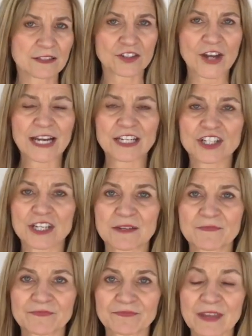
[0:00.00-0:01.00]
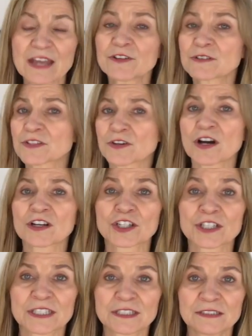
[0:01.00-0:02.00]
strategy. And those are all
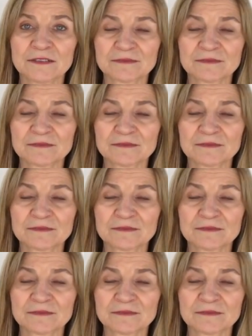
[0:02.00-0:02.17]
good.